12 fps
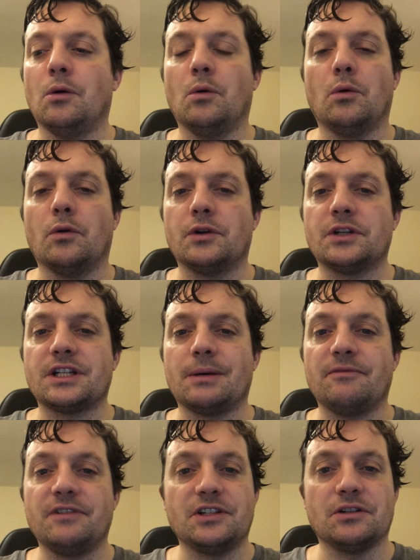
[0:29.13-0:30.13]
or
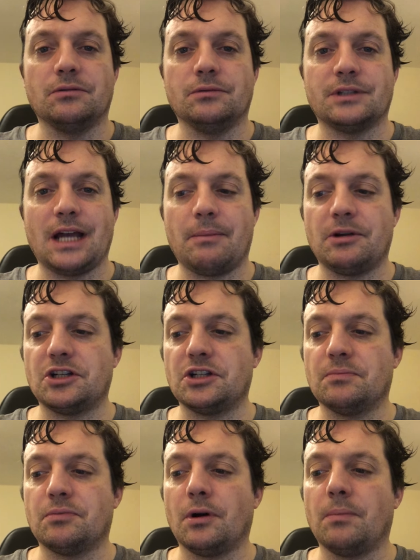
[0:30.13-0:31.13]
some physical damage
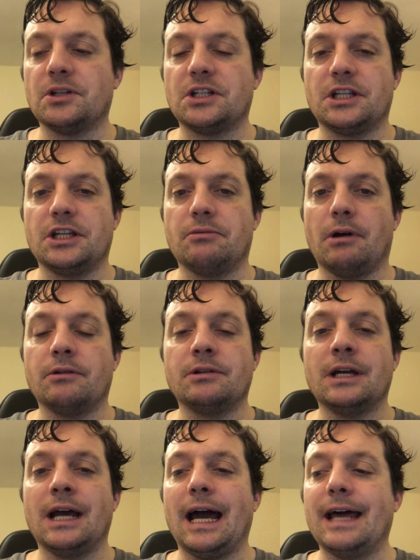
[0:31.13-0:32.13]
to property that you
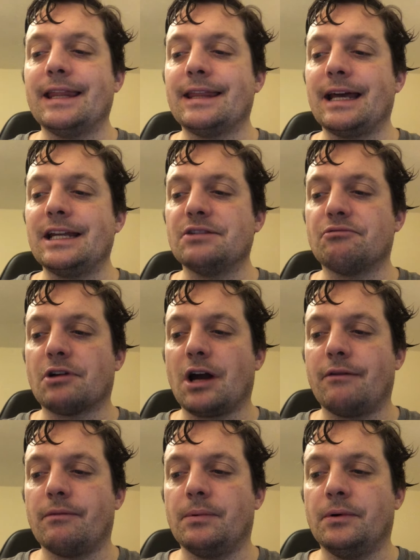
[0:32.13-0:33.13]
own, and that is
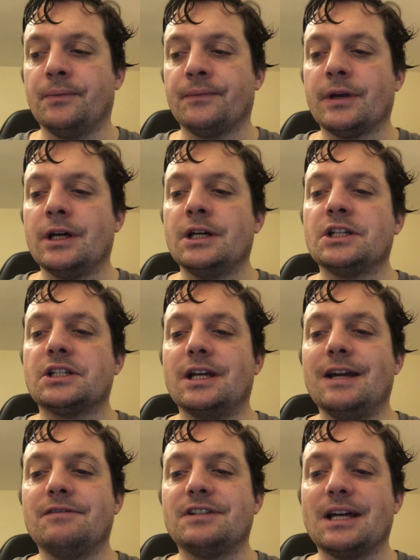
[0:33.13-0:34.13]
recoverable. So
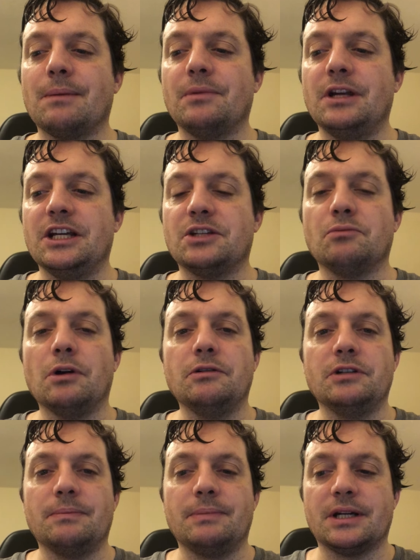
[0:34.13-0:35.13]
if somebody is
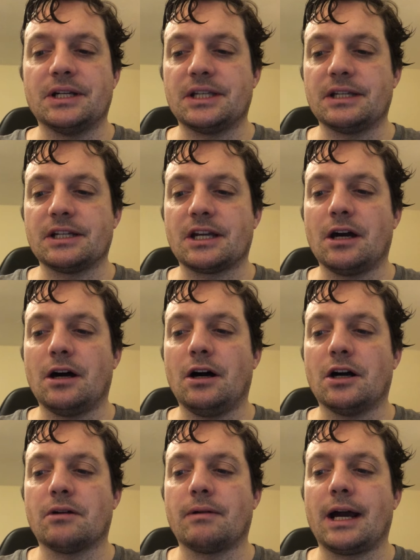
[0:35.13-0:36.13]
wounded because there's a
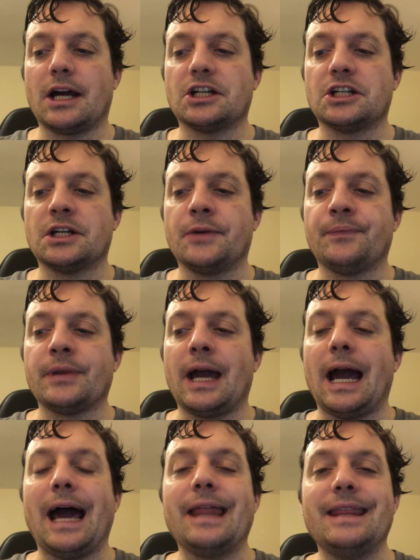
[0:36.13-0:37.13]
car crash
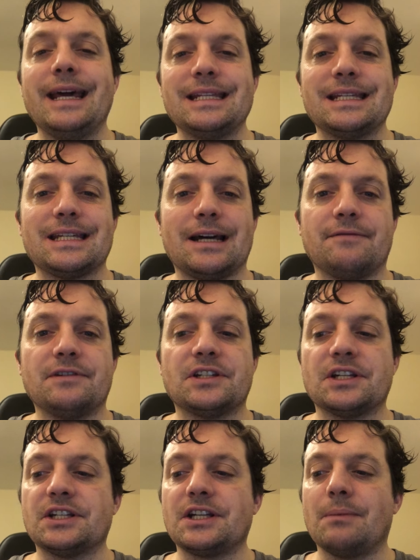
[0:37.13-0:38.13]
and then
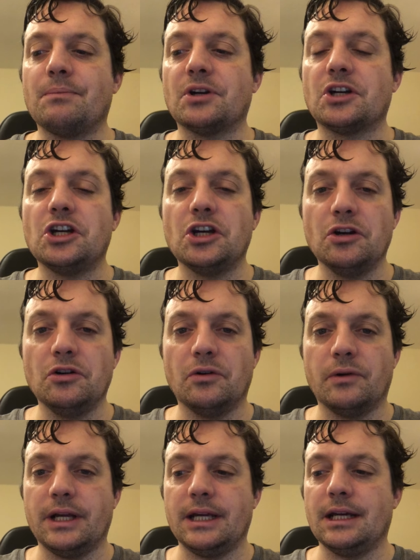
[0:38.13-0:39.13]
suffers some
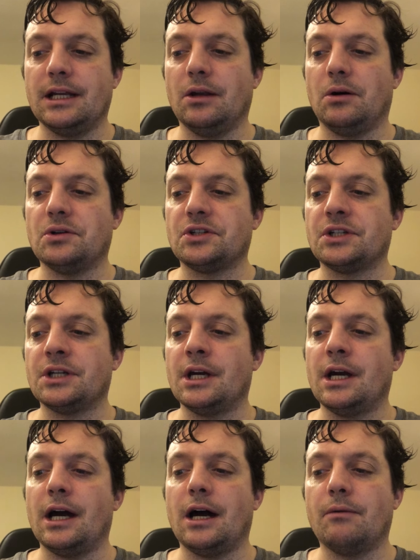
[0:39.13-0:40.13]
pecuniary loss
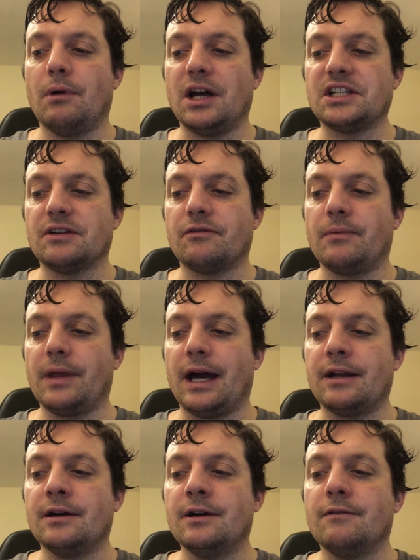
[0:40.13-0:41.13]
arising from
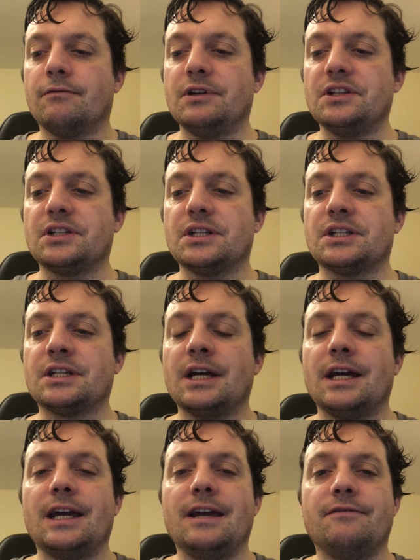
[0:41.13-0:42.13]
that, for instance,
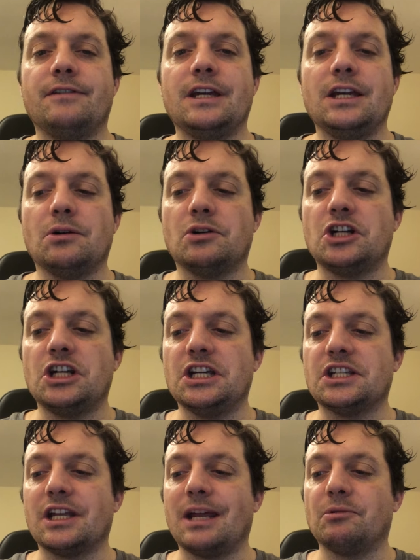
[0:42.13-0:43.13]
if he or she
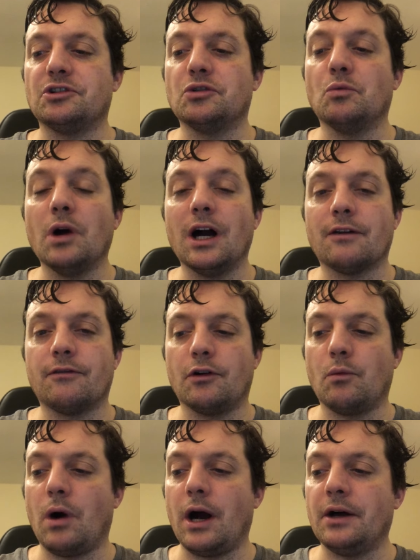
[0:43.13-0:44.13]
is unable to work for
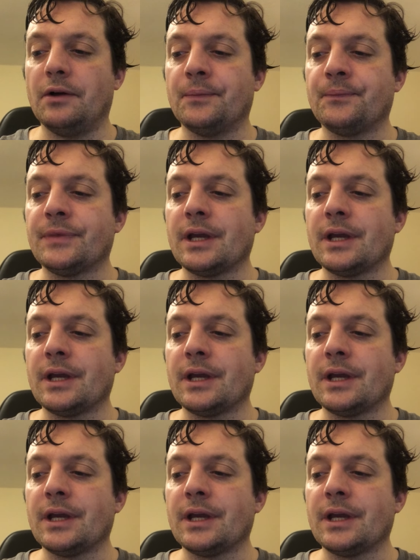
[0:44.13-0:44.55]
a while,